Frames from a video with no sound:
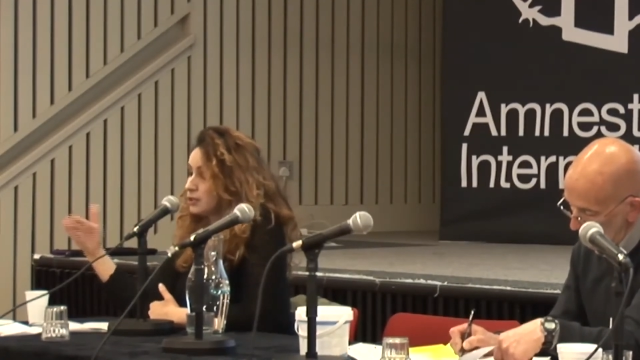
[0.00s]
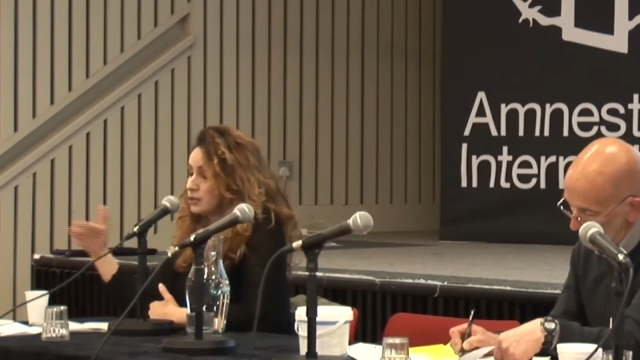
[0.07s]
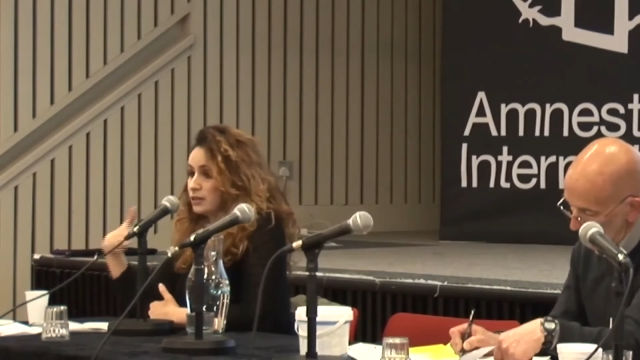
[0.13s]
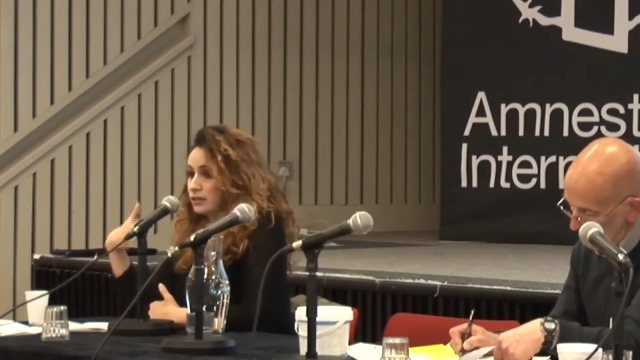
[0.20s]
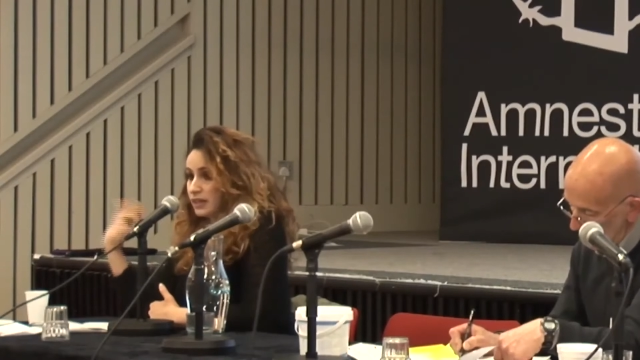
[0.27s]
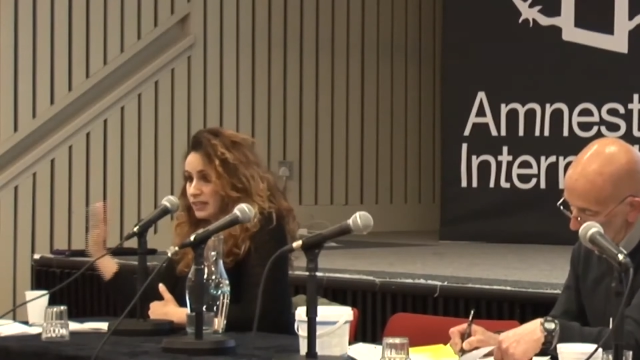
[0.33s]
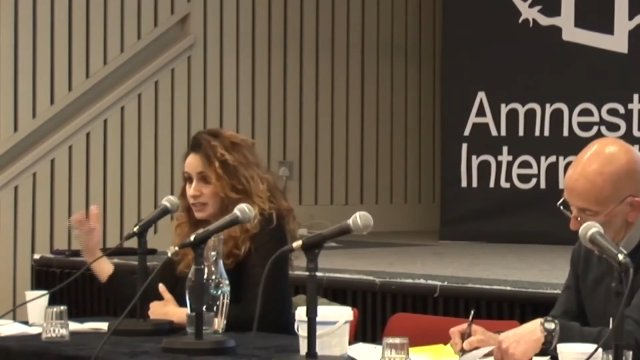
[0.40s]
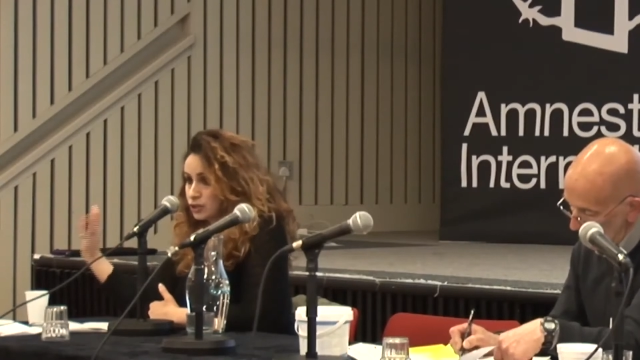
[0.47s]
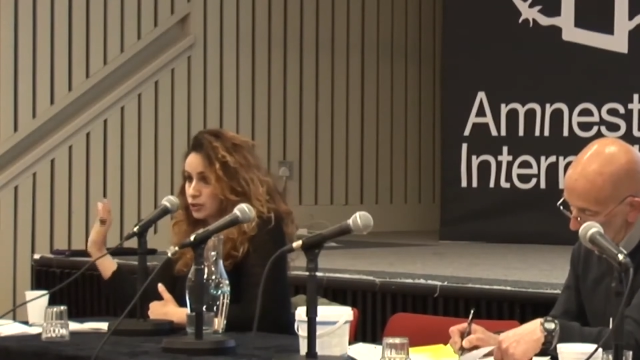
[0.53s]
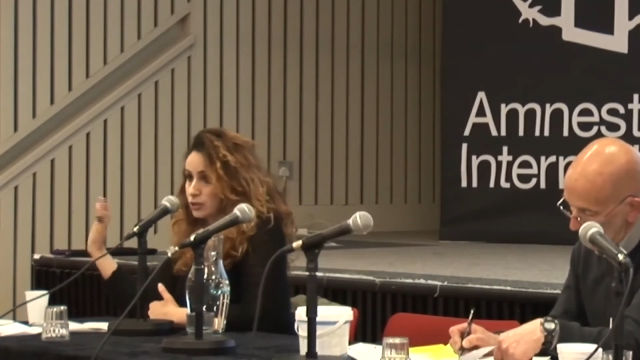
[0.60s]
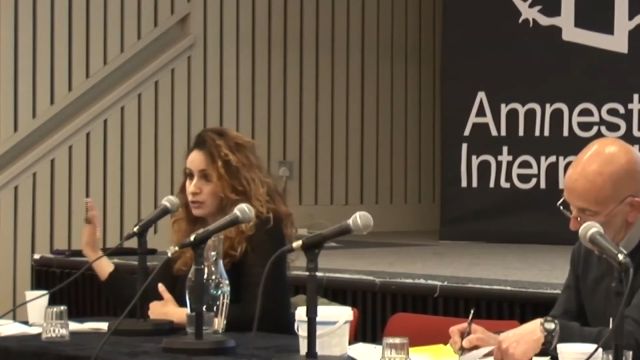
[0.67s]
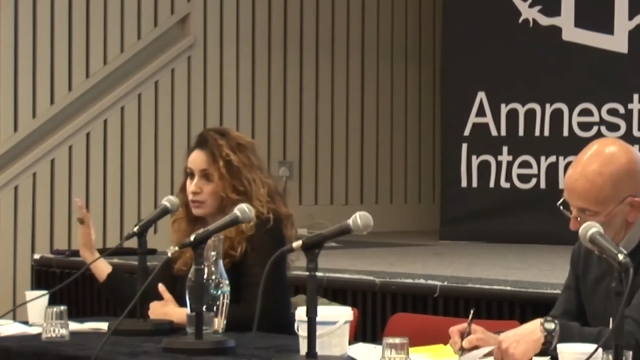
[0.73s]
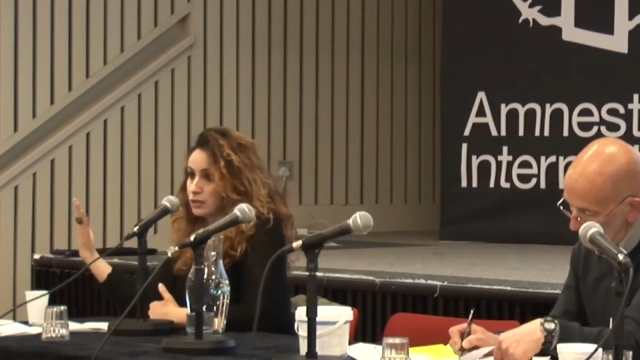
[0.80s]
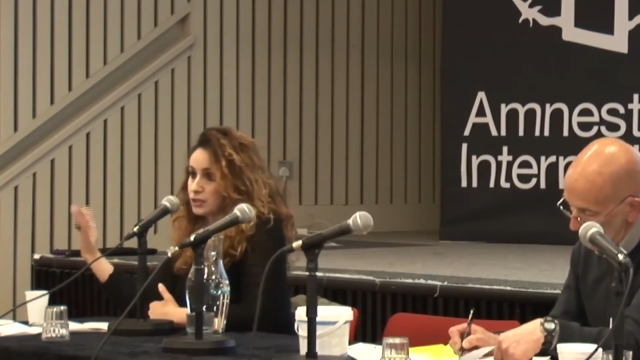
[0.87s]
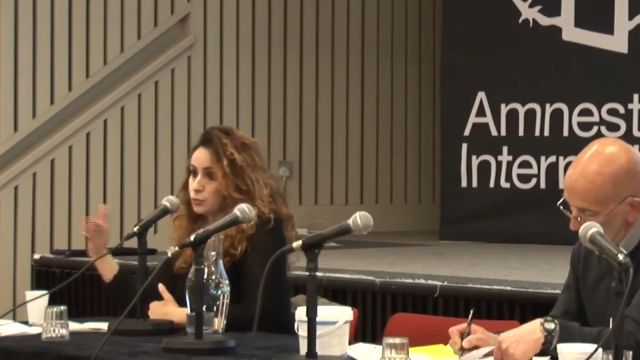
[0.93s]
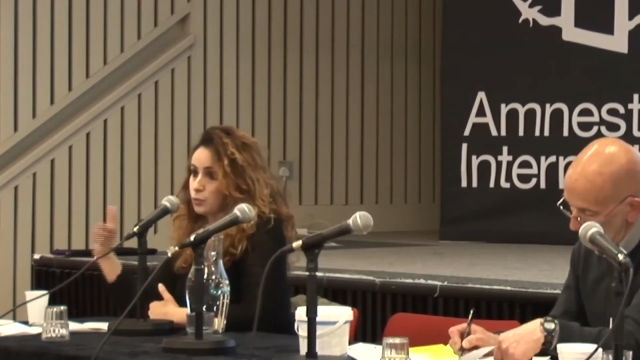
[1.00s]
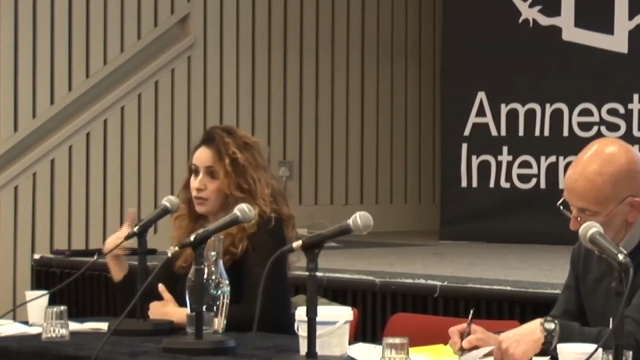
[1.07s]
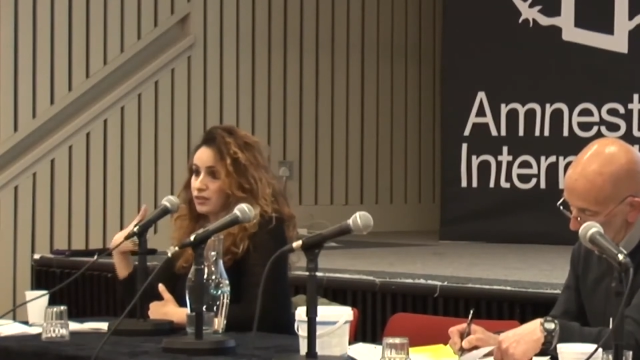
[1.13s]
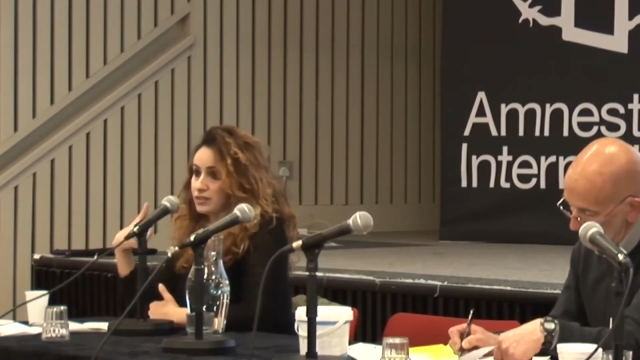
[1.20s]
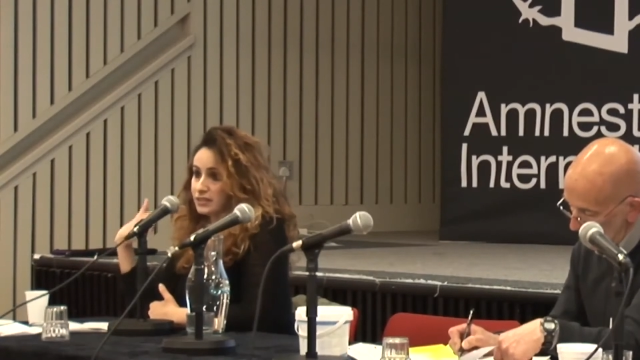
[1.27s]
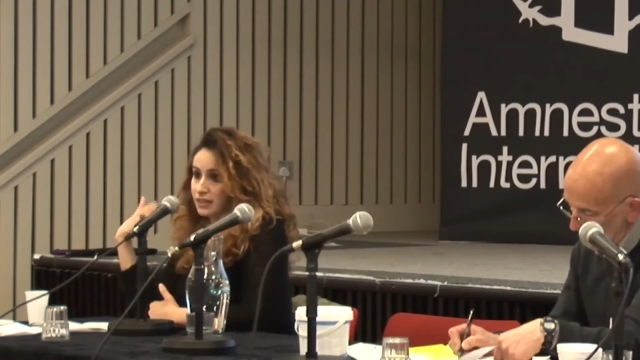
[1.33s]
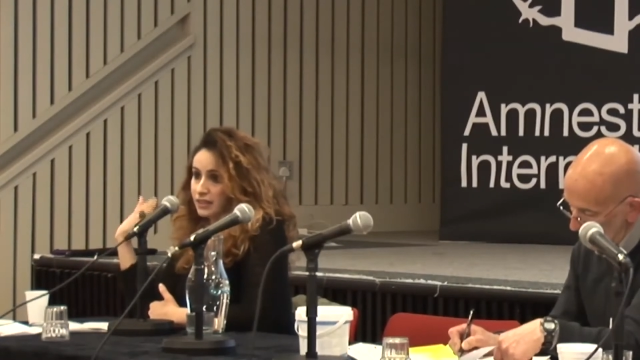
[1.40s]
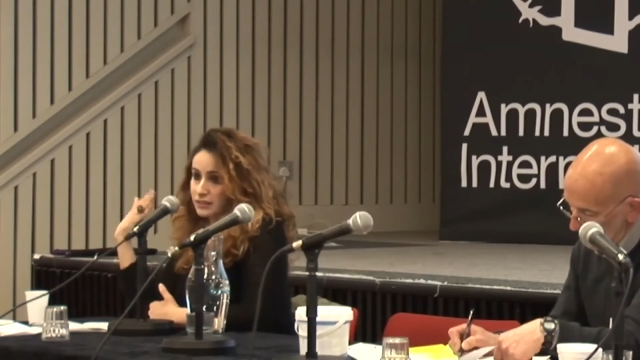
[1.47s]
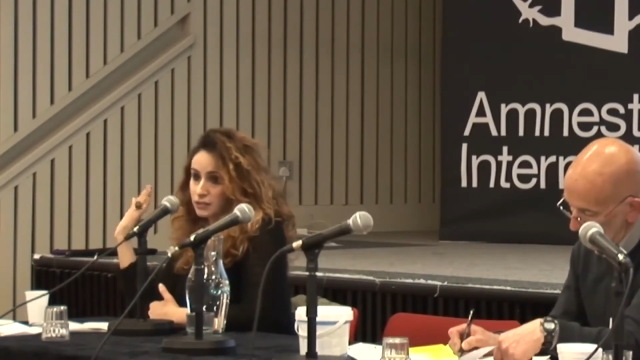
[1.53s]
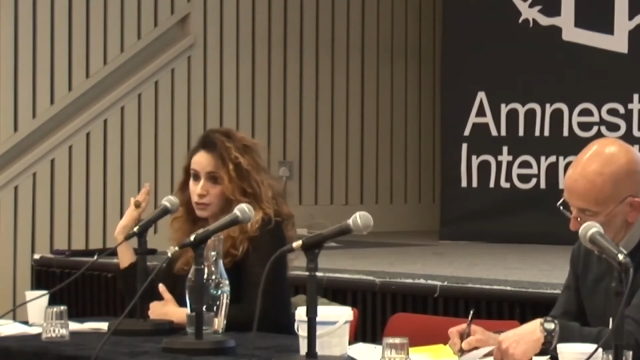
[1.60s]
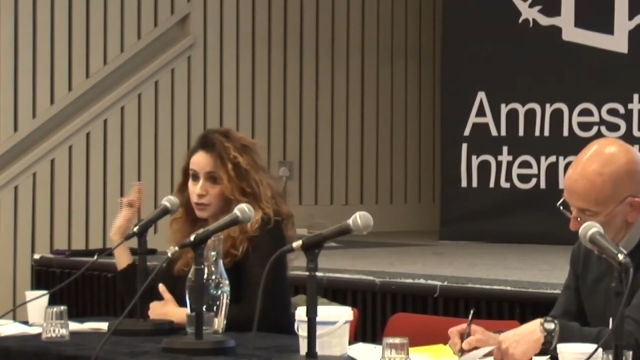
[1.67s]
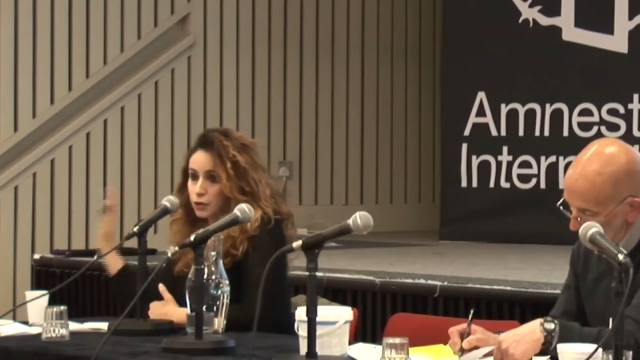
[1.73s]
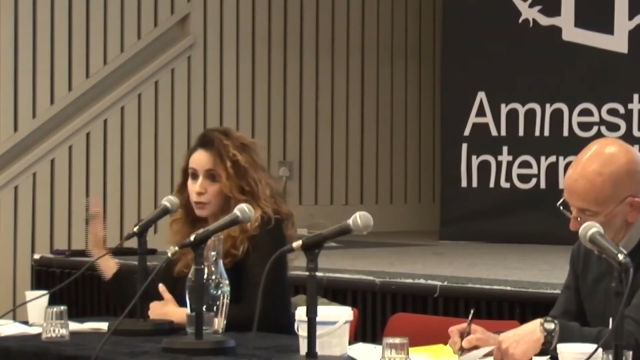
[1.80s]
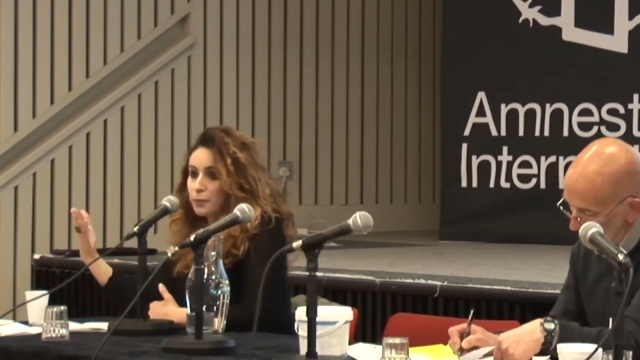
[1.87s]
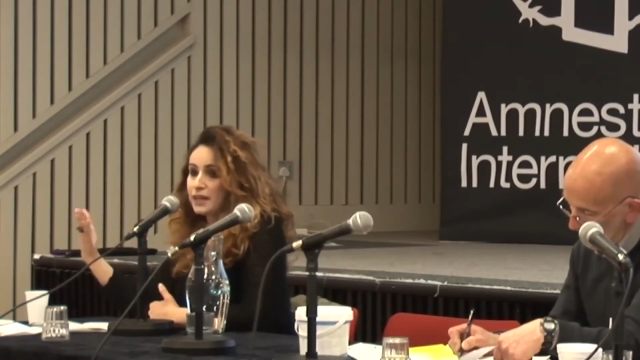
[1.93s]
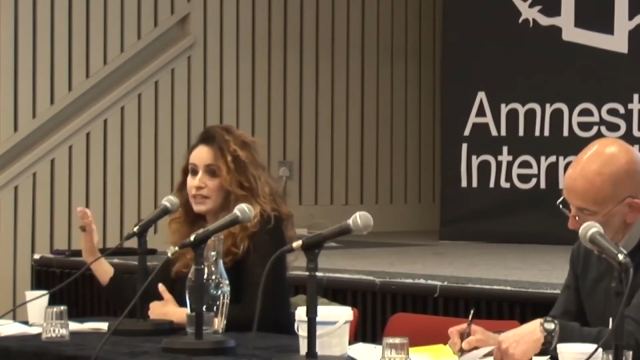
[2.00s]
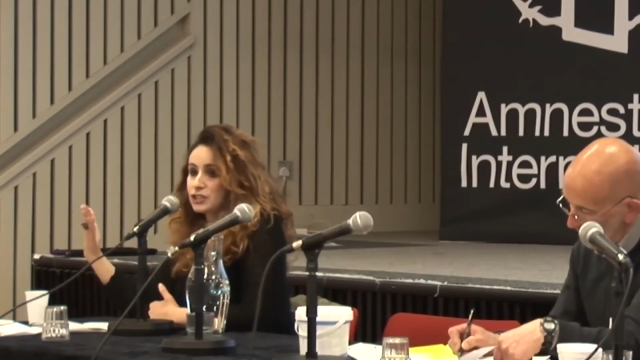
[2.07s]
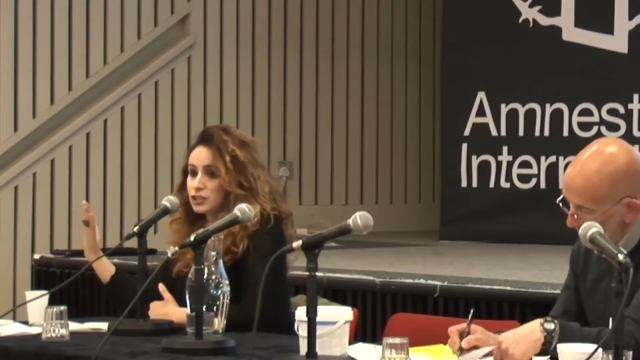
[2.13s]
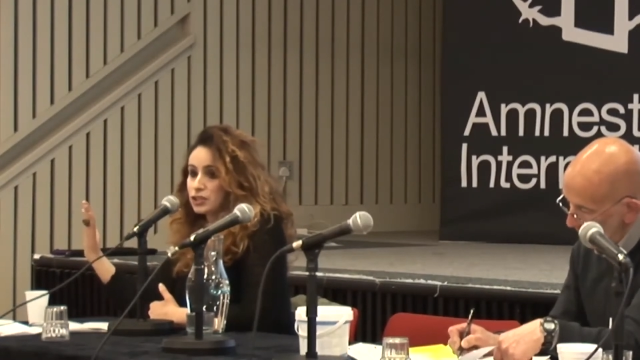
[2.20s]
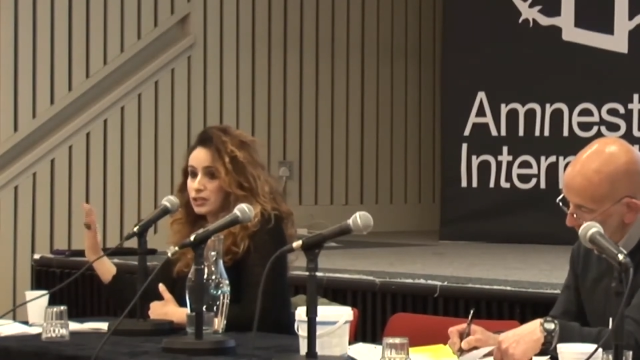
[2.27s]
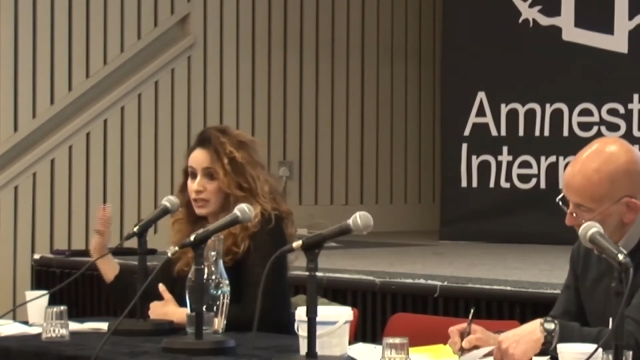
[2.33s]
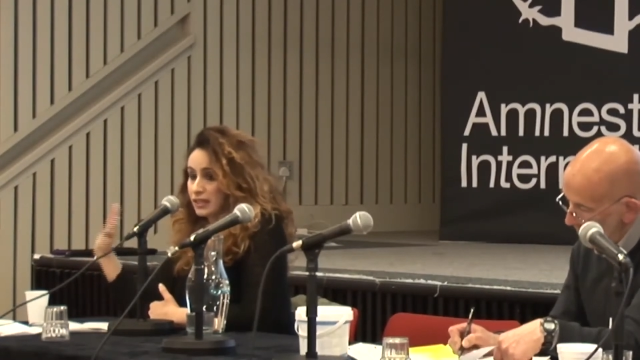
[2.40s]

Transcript: that their struggle is one that's against occupation,